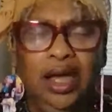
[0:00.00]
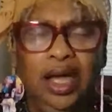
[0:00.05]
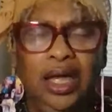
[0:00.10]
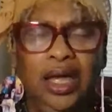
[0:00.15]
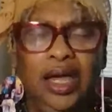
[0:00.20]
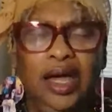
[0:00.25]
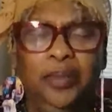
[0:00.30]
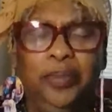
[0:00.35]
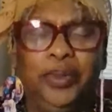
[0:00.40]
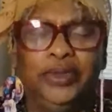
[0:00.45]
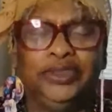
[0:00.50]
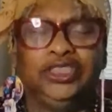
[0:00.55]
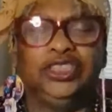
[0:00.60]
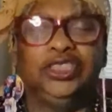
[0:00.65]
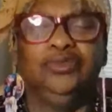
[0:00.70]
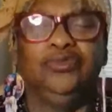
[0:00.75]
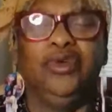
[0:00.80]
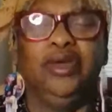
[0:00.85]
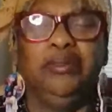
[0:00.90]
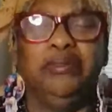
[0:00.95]
Help us
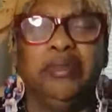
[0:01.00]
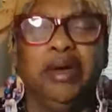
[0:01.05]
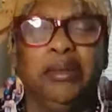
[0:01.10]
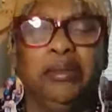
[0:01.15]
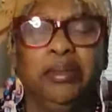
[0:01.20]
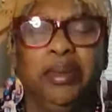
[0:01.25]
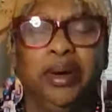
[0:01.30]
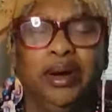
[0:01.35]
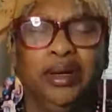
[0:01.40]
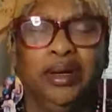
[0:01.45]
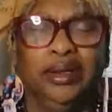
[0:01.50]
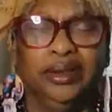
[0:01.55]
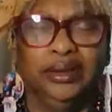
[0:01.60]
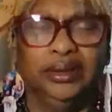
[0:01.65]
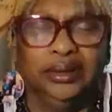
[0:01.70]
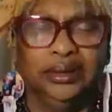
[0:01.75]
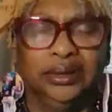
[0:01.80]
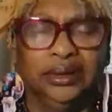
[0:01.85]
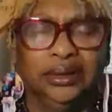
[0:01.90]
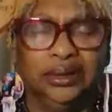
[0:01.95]
to remember
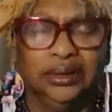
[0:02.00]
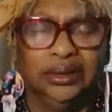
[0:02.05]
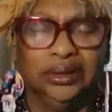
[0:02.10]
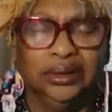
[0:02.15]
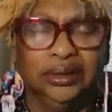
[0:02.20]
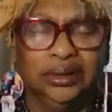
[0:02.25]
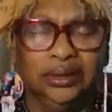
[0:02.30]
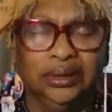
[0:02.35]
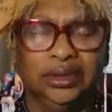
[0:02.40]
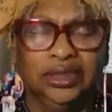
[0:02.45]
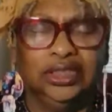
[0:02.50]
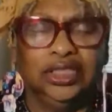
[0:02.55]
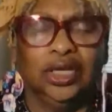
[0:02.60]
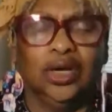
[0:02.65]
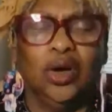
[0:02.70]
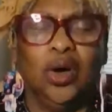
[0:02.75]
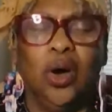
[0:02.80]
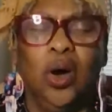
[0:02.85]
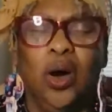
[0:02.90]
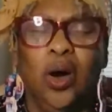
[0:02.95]
to
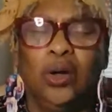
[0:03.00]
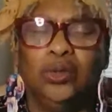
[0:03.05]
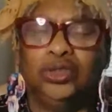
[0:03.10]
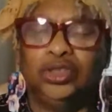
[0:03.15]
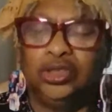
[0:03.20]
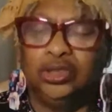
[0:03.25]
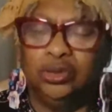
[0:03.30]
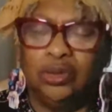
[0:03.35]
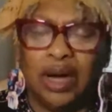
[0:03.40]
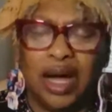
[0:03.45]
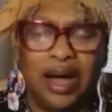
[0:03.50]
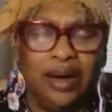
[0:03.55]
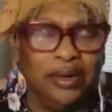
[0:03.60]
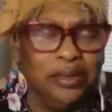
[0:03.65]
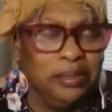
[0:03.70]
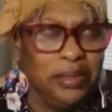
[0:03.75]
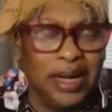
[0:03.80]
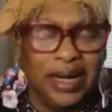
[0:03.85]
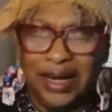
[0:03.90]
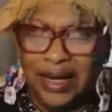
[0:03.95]
call to our
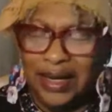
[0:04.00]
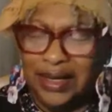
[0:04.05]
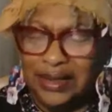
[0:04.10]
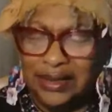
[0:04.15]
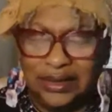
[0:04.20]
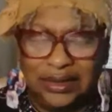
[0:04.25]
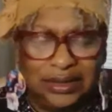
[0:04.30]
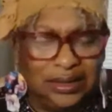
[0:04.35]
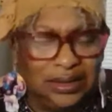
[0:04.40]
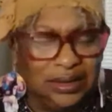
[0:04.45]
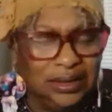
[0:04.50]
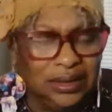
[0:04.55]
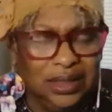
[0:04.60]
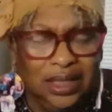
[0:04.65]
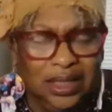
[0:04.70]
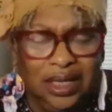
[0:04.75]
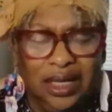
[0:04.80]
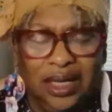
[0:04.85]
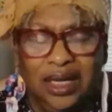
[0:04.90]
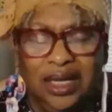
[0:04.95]
minds
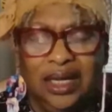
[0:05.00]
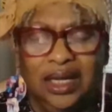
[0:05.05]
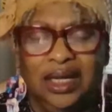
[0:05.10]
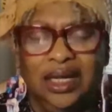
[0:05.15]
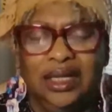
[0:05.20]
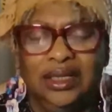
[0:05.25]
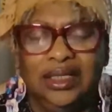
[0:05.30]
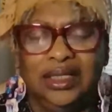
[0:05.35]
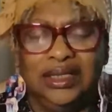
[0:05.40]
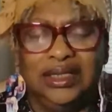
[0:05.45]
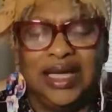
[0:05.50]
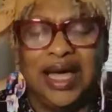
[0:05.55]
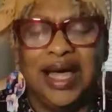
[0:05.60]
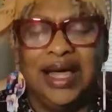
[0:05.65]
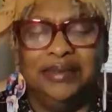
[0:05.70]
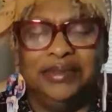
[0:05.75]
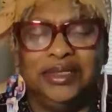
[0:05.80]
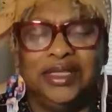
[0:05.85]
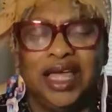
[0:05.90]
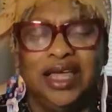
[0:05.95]
the
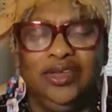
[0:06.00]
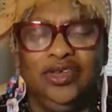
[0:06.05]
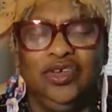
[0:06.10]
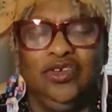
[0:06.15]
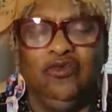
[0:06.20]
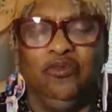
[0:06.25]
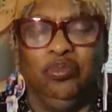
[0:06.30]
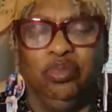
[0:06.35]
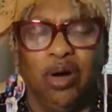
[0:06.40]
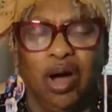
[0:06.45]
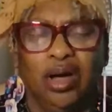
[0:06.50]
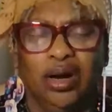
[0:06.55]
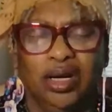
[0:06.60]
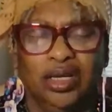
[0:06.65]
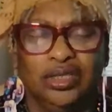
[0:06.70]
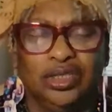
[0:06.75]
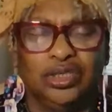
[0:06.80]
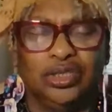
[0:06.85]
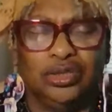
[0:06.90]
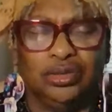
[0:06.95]
times that you brought
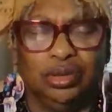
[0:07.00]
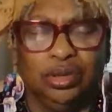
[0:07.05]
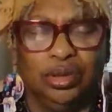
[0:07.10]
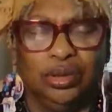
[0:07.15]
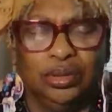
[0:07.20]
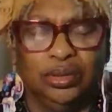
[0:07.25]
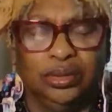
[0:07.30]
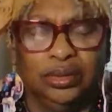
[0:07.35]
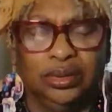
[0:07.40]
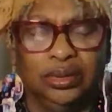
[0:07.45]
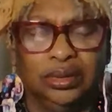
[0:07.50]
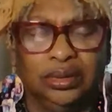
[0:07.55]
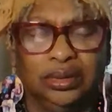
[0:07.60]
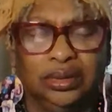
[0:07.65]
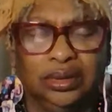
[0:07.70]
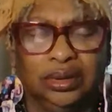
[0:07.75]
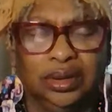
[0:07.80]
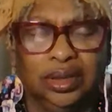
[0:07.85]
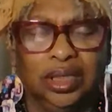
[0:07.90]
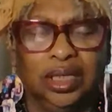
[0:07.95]
us through,
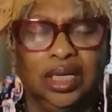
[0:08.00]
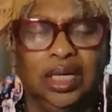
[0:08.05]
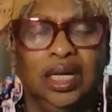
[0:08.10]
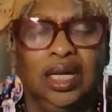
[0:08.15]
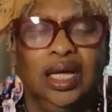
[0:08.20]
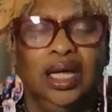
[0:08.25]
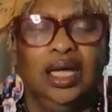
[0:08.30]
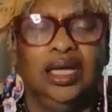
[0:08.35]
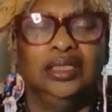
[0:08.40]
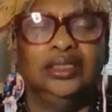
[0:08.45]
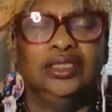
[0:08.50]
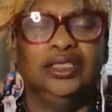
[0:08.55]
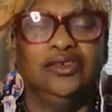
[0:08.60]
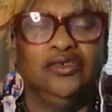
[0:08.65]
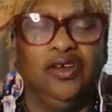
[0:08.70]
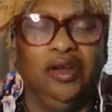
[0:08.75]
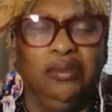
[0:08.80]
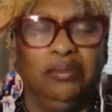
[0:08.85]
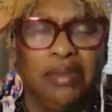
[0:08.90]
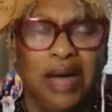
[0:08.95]
to
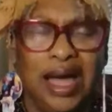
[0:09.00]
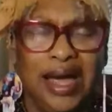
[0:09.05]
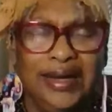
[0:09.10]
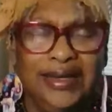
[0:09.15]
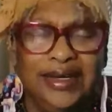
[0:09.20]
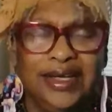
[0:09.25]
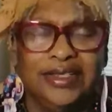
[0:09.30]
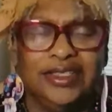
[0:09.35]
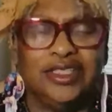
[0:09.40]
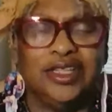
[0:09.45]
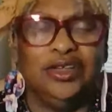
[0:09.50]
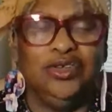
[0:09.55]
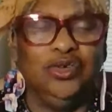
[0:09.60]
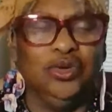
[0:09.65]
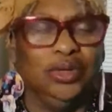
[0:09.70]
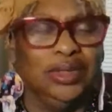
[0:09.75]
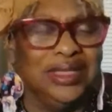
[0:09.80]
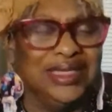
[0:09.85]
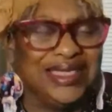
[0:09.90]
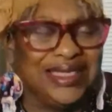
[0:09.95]
remind us that
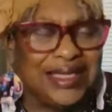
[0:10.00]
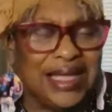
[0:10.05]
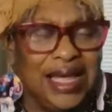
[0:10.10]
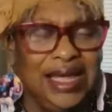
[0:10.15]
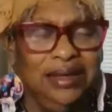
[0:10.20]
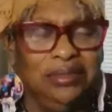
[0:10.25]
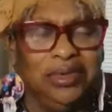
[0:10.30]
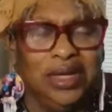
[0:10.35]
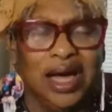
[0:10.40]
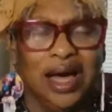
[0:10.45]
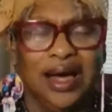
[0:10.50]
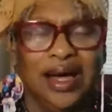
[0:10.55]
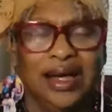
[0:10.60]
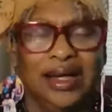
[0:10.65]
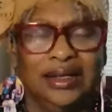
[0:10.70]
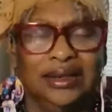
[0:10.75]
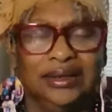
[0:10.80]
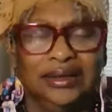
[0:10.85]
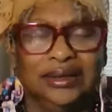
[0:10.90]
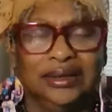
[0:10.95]
you're the same God,
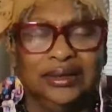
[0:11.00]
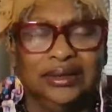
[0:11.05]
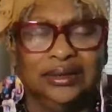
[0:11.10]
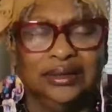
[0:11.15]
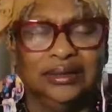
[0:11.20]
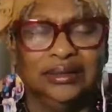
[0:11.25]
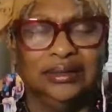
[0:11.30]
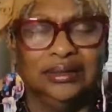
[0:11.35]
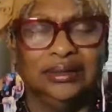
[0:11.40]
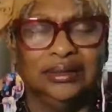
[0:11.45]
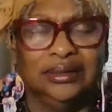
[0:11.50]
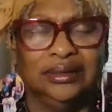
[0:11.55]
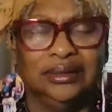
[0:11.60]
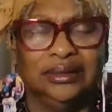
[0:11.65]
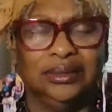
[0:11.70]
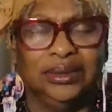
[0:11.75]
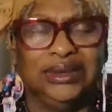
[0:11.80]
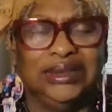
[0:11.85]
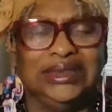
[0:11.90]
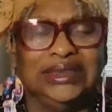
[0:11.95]

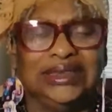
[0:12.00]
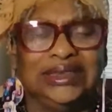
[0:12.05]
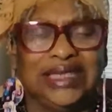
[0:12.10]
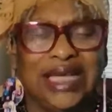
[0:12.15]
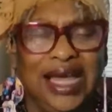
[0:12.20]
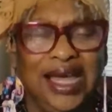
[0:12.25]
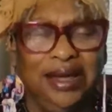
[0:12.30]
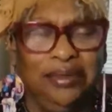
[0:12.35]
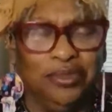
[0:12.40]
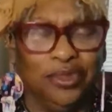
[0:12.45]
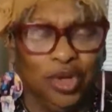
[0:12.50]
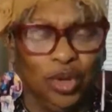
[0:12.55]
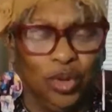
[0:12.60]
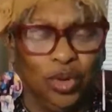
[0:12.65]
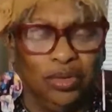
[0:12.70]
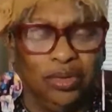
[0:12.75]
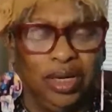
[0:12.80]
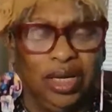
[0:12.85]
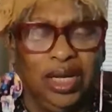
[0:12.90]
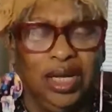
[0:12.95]
with the same
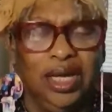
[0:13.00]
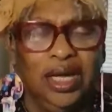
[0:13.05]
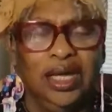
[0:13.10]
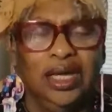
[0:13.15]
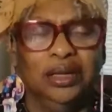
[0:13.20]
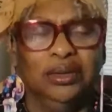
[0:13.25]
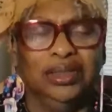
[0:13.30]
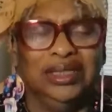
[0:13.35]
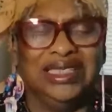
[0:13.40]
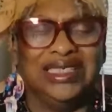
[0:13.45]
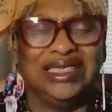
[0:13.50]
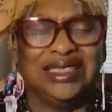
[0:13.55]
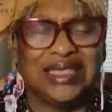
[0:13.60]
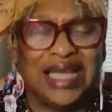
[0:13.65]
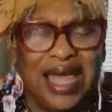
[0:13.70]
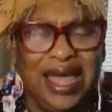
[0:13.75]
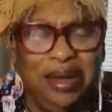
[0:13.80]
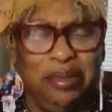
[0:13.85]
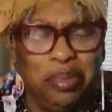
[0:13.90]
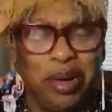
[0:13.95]
glory, with the
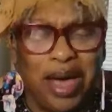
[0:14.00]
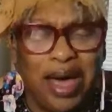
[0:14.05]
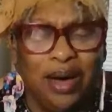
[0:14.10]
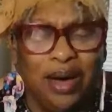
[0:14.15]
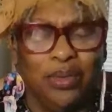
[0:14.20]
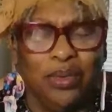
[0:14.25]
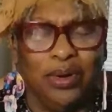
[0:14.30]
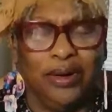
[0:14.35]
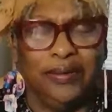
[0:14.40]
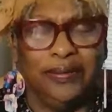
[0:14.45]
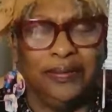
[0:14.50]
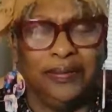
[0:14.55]
same power.